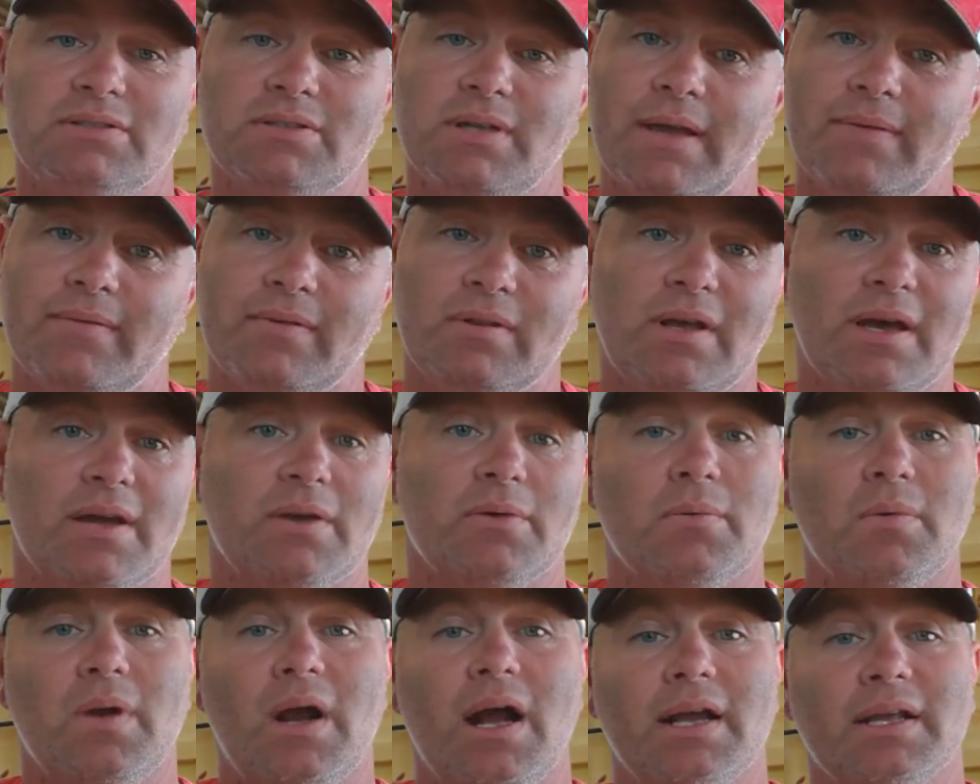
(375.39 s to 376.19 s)
You have a lot
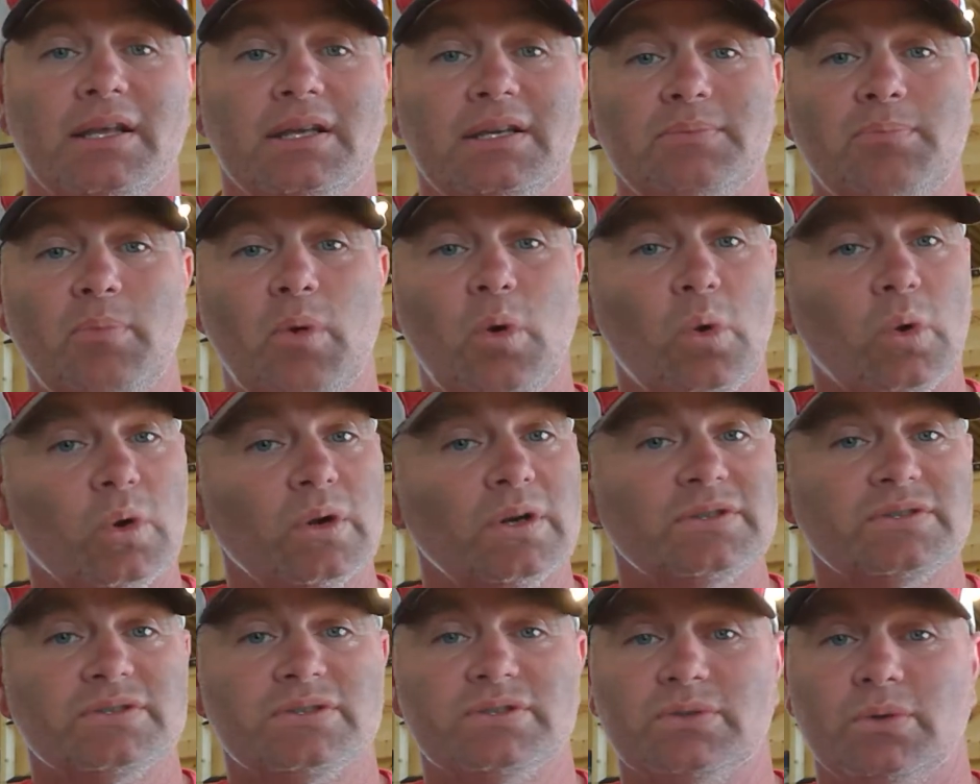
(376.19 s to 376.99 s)
of rocky,
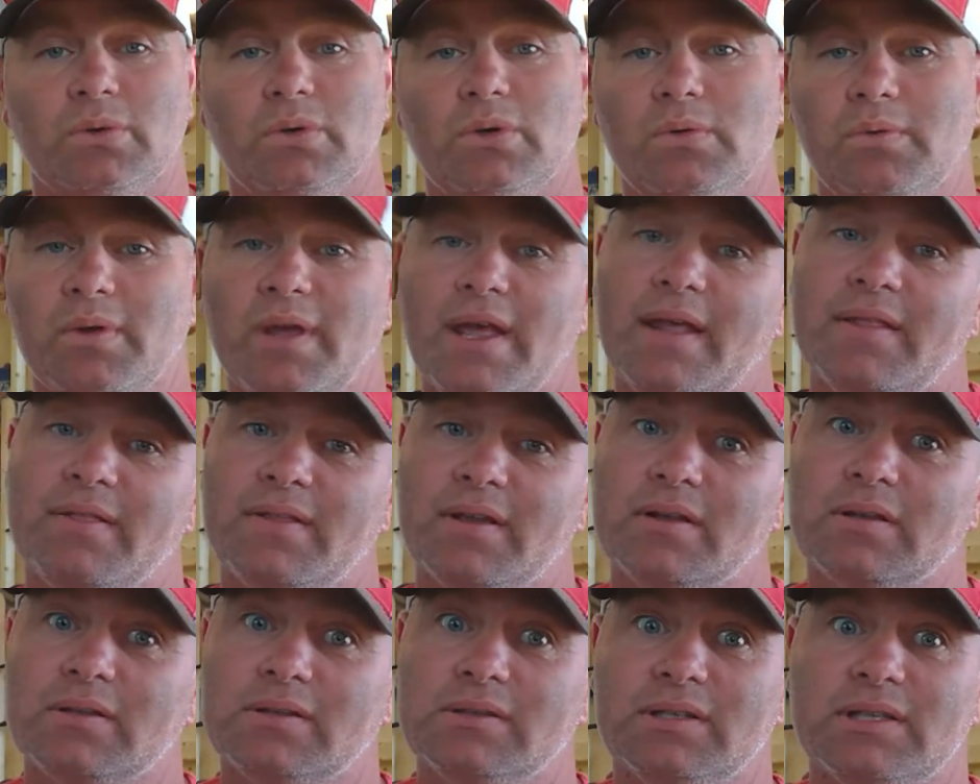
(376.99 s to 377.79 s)
porous soil. We have the
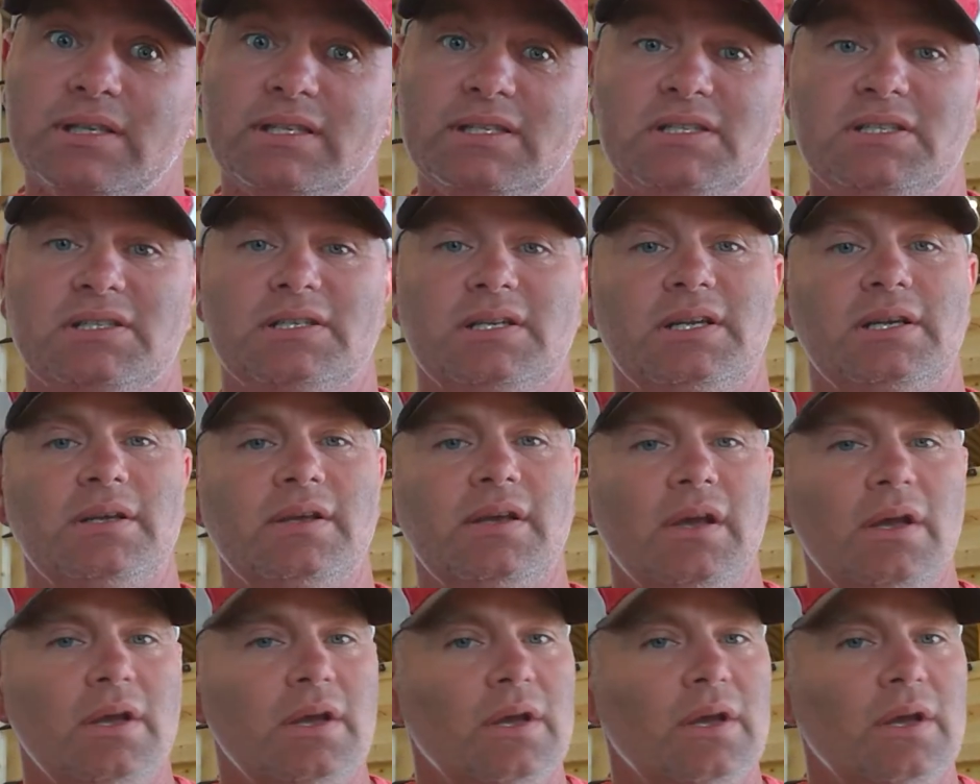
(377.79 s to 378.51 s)
caliche,